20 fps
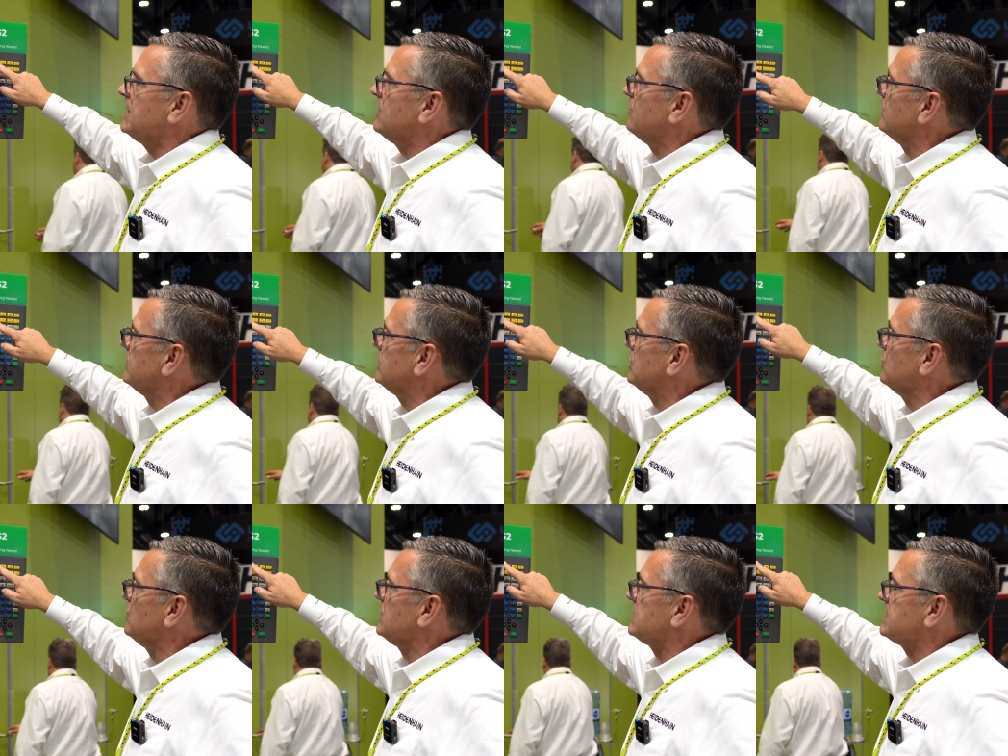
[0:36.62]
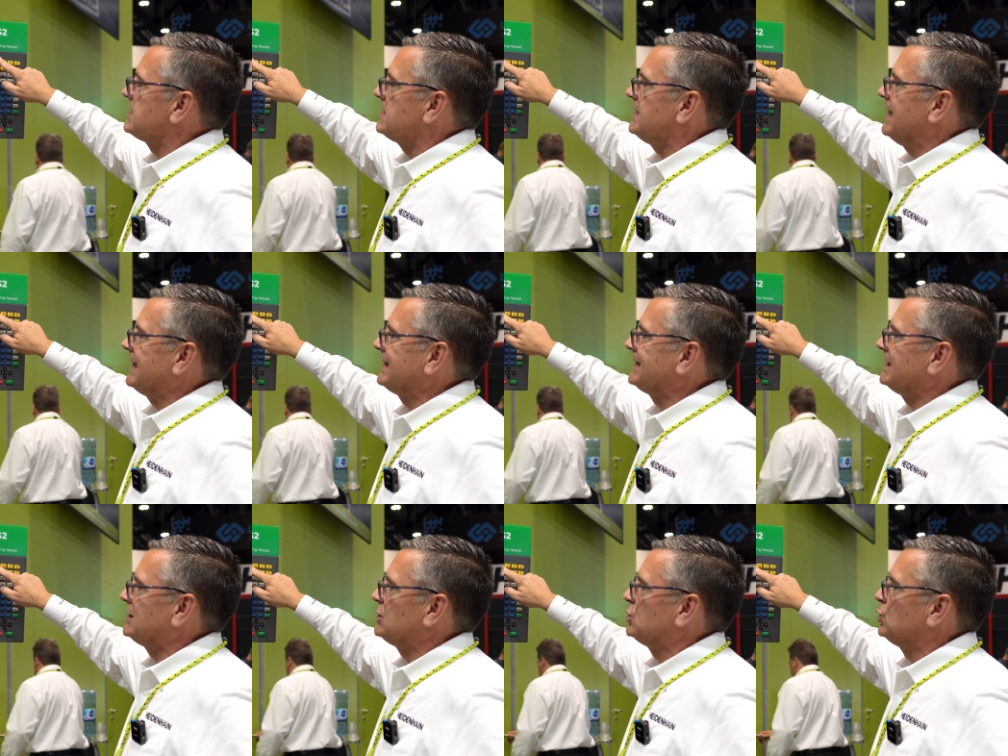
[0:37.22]
that you would do is
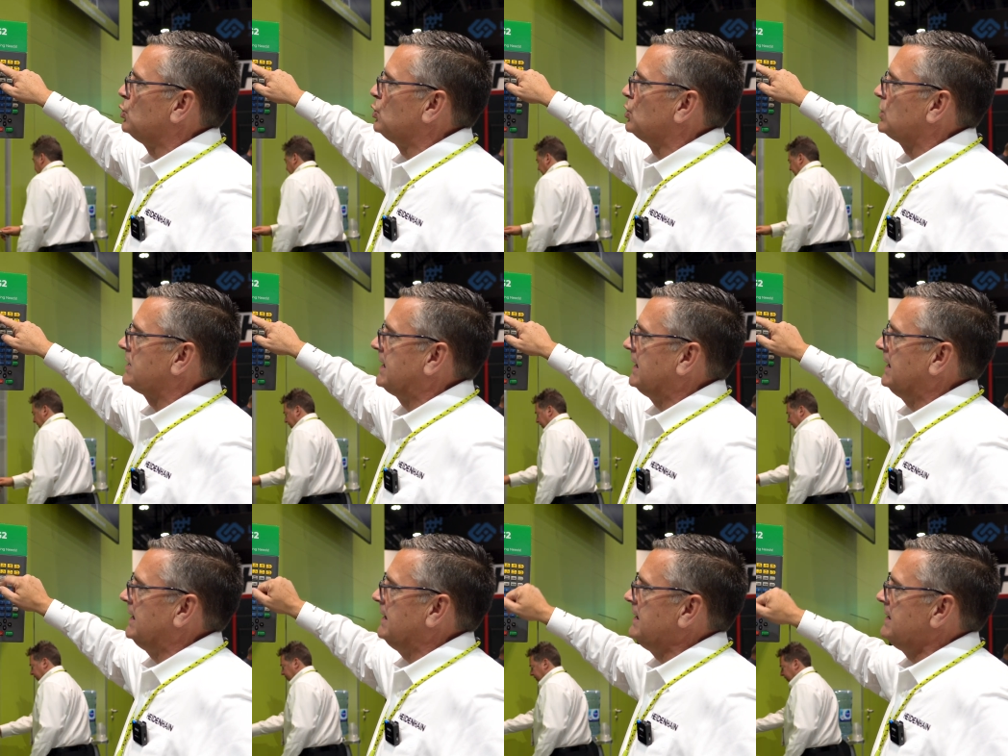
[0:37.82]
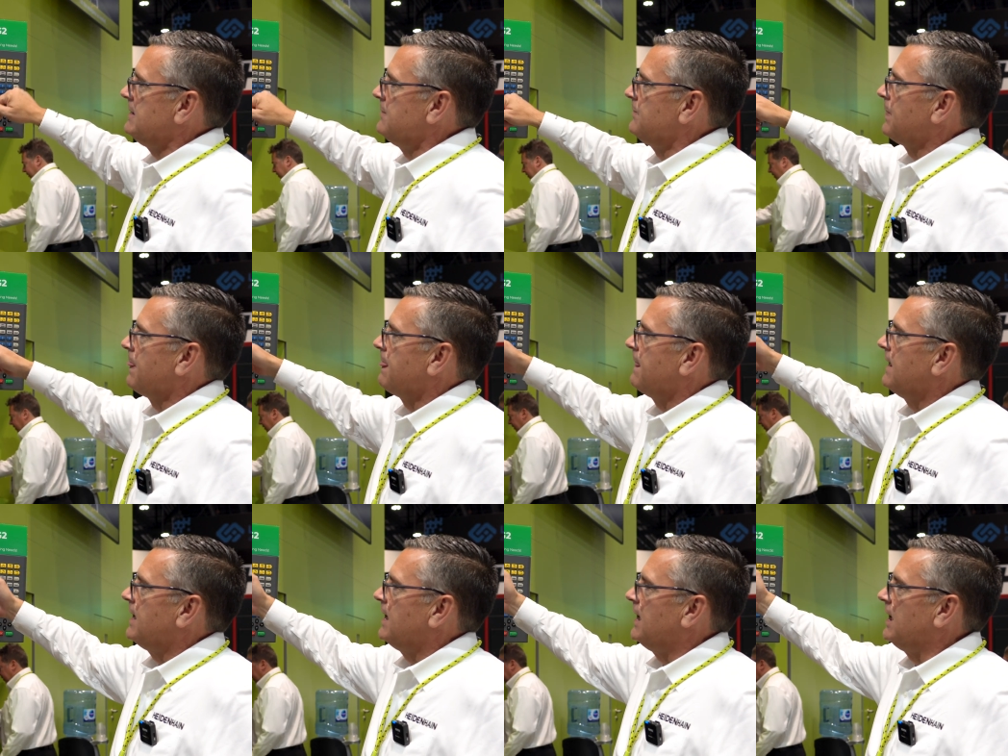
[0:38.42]
select the tool key.
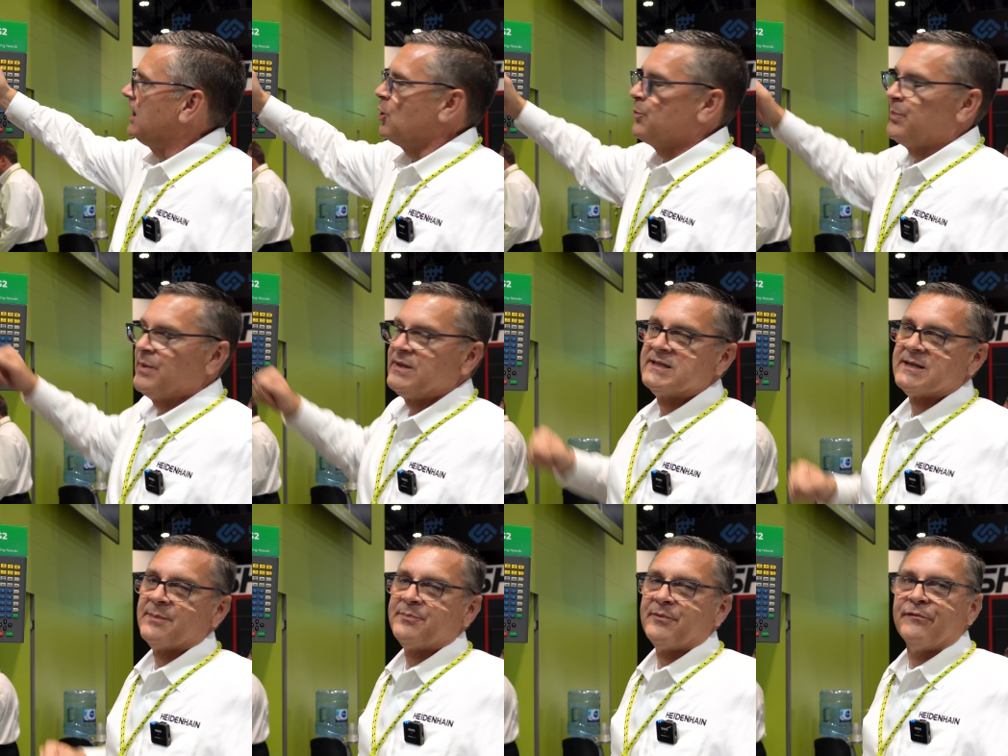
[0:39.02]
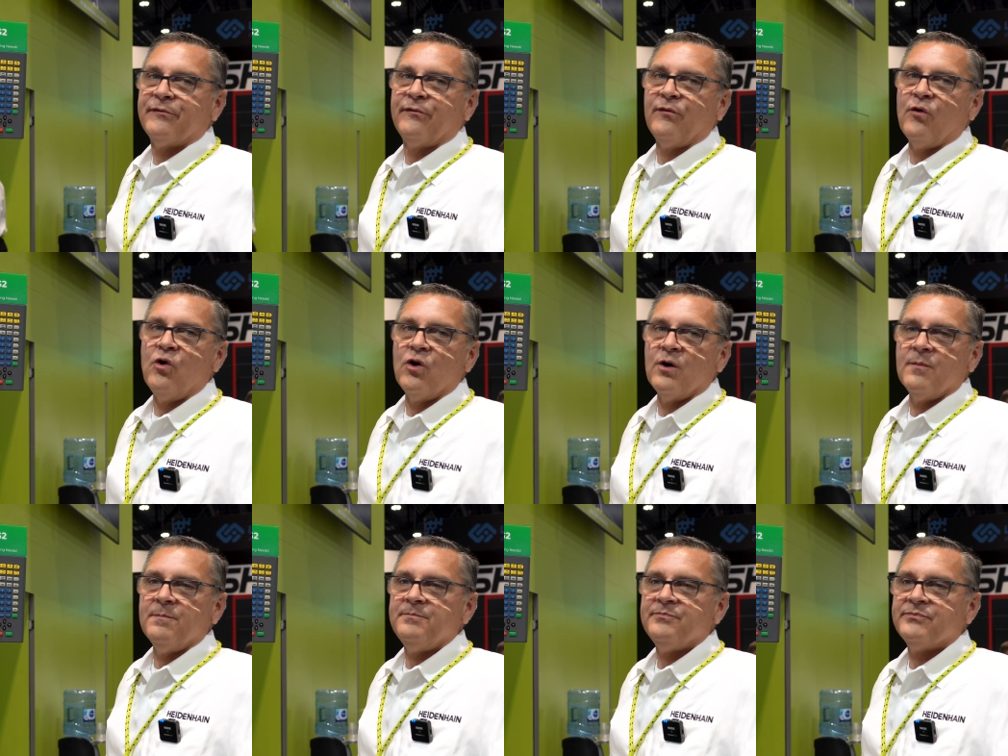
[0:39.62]
It opens up a
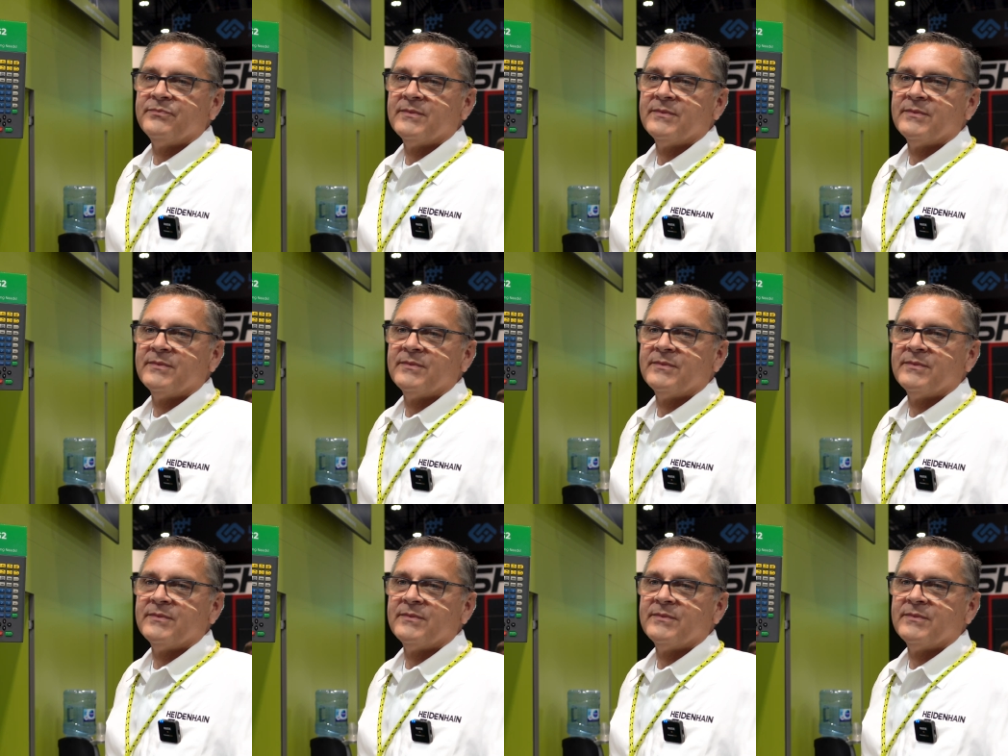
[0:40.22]
form.